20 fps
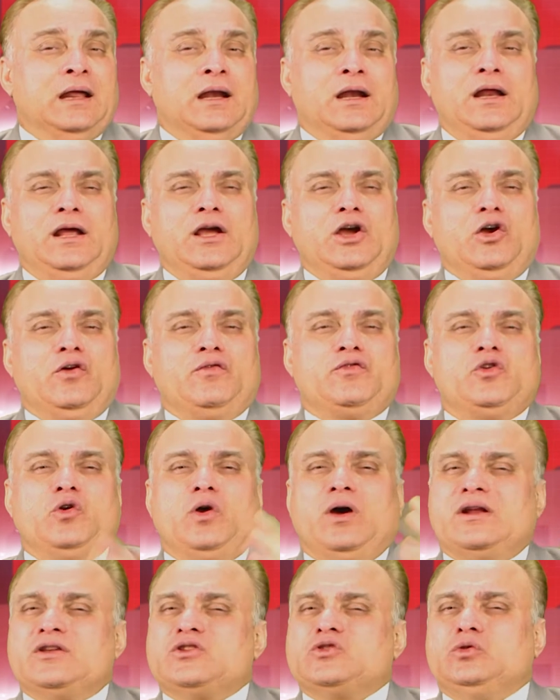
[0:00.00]
Leo, if
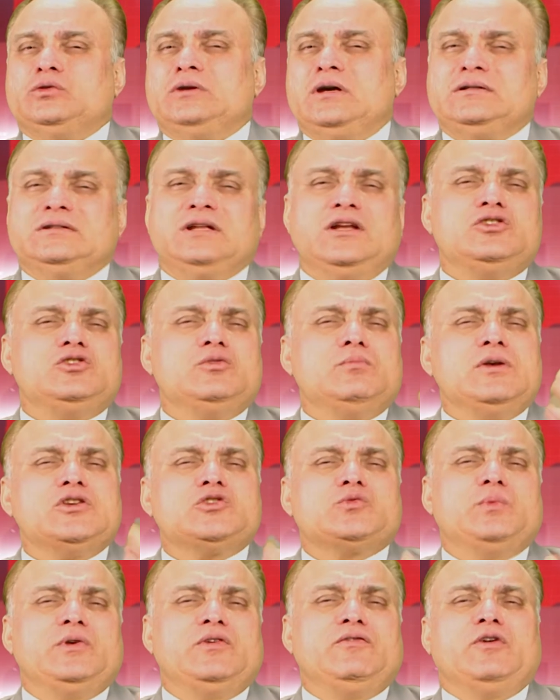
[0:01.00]
you are a student, then you
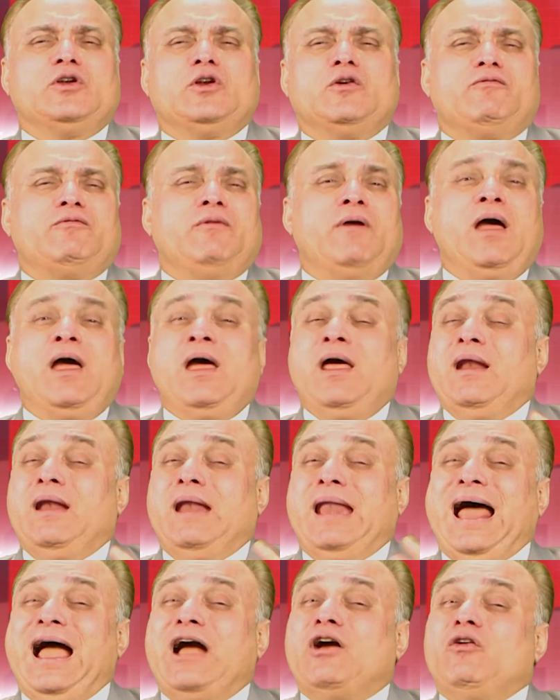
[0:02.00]
must be aware of
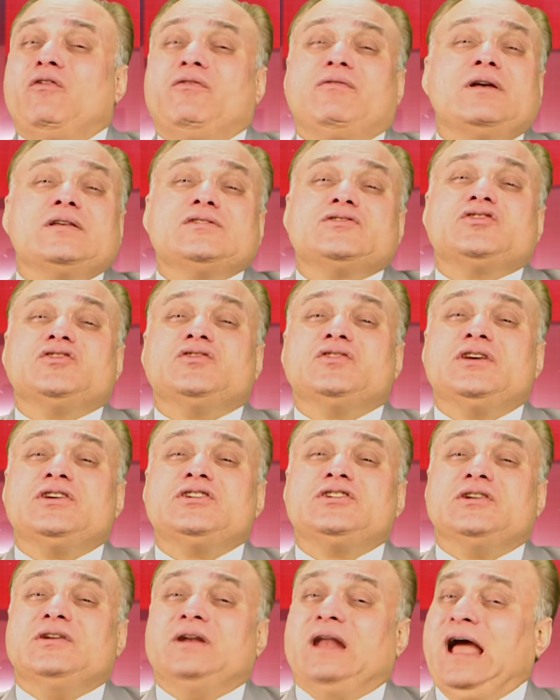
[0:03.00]
lack of
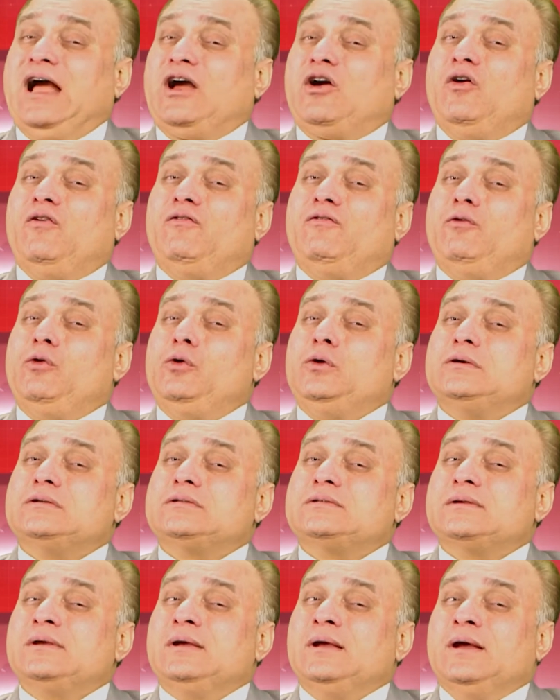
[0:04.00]
concentration, lack of
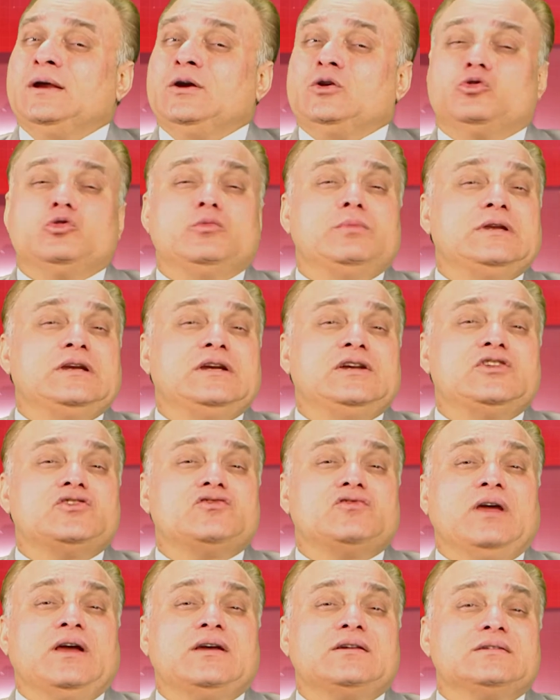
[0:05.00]
focus, too many
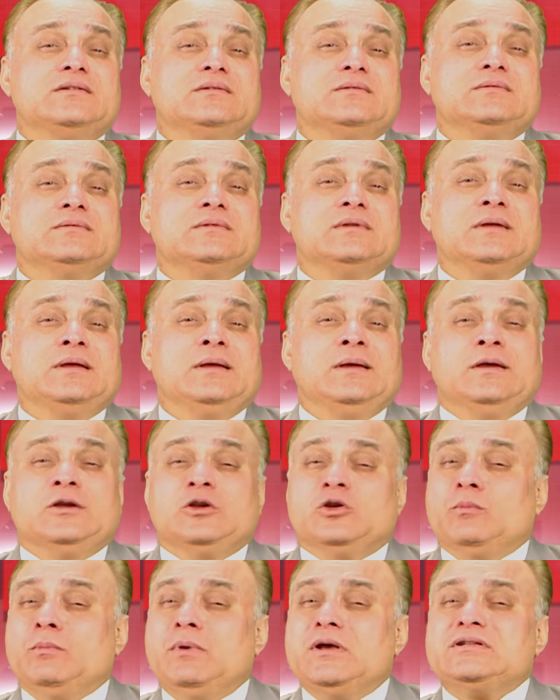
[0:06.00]
distractions.
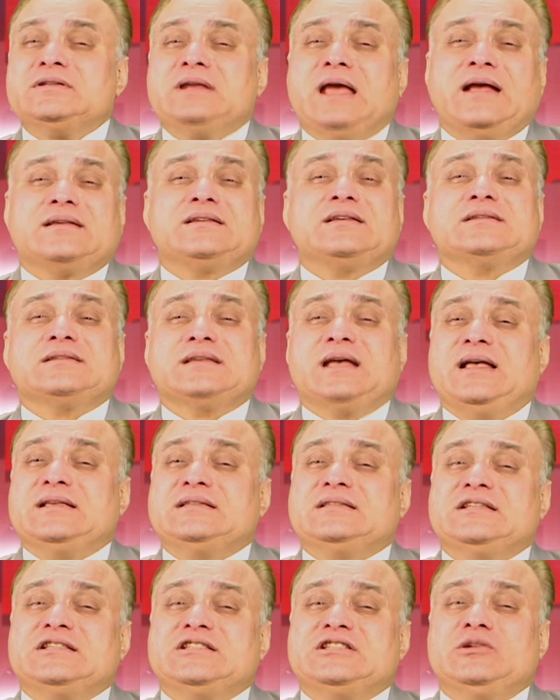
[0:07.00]
You must
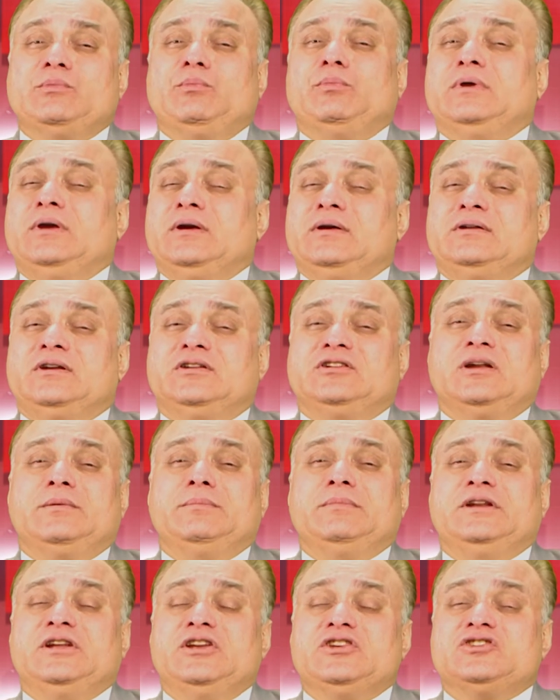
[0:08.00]
exercise discipline,
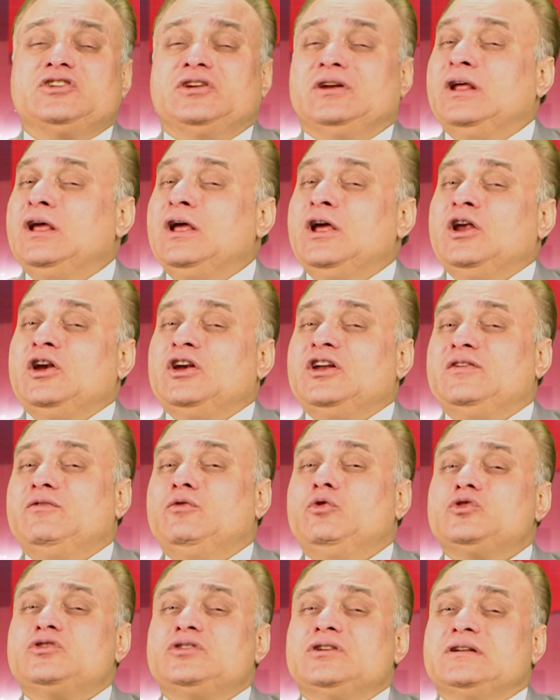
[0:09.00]
determination,
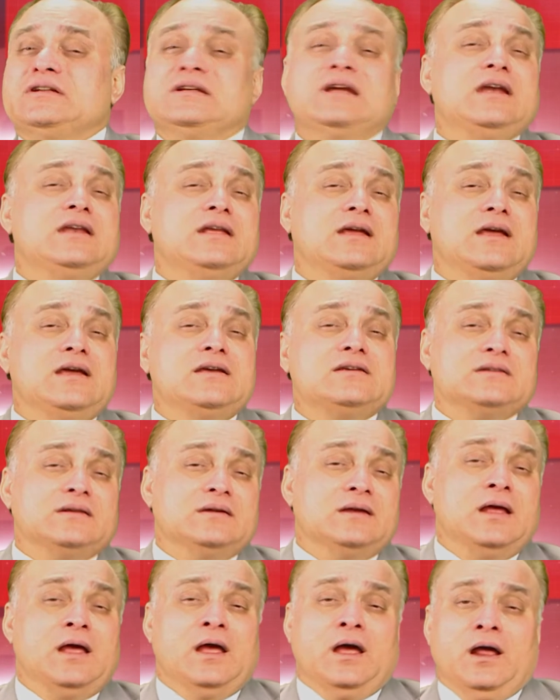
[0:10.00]
devotion,
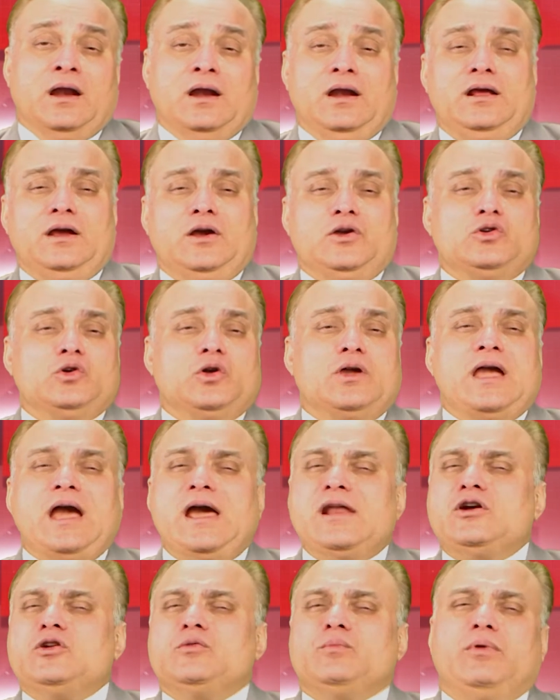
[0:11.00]
dedication. Leo, you
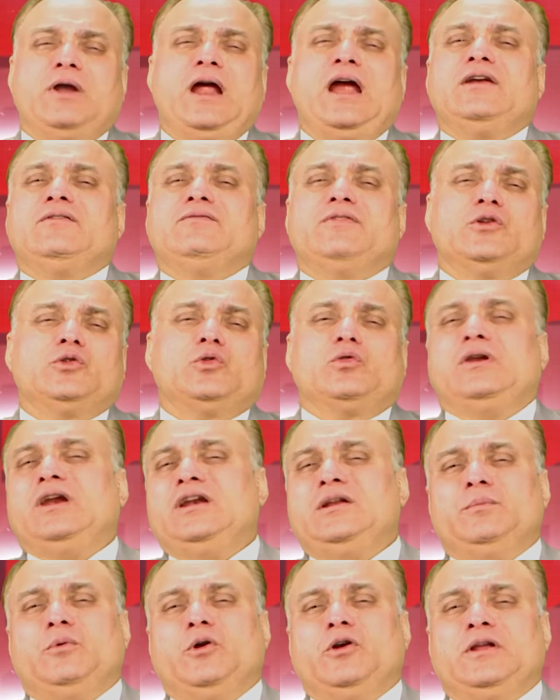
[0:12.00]
cannot blind faith on
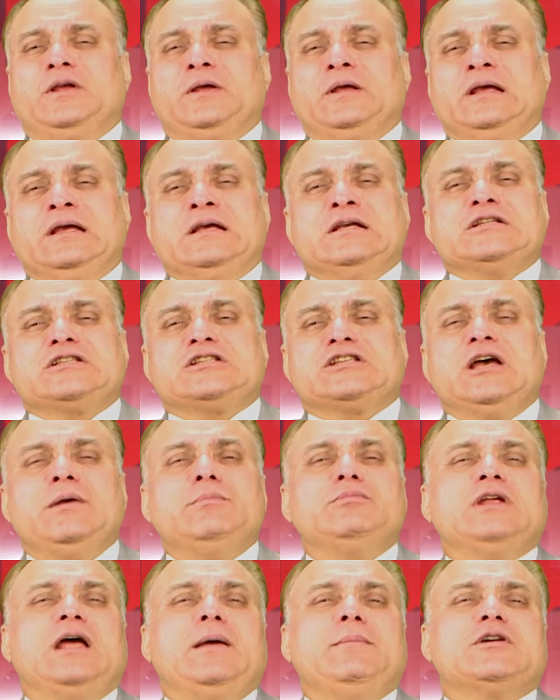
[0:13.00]
anybody.
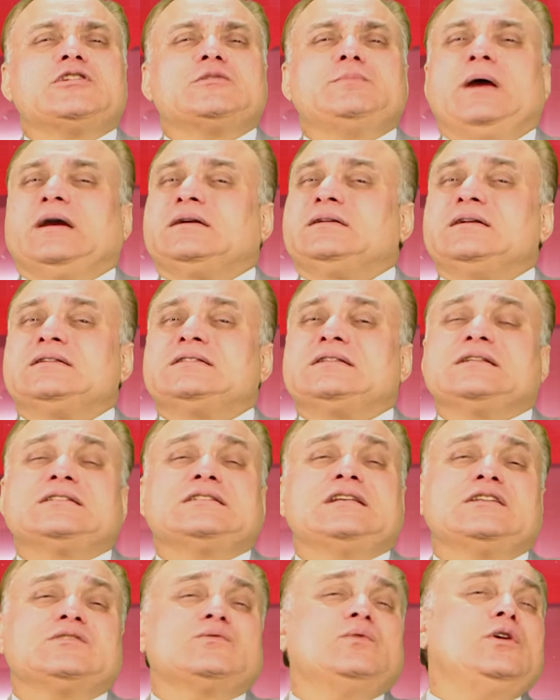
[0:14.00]
Sometime expected
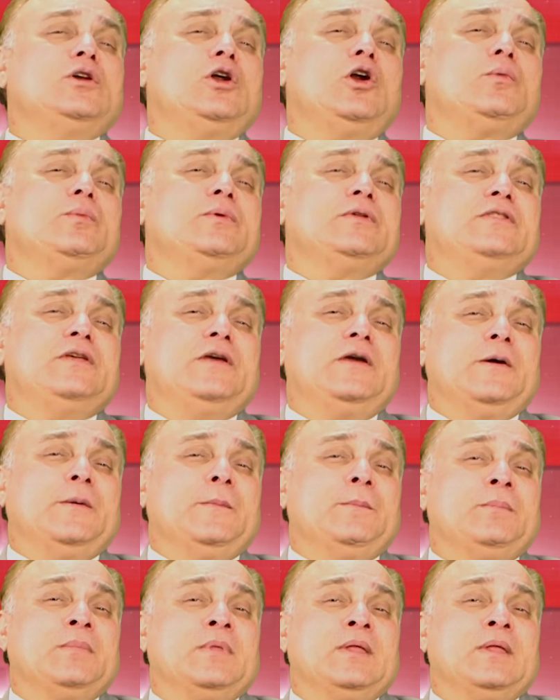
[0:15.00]
success will not be there.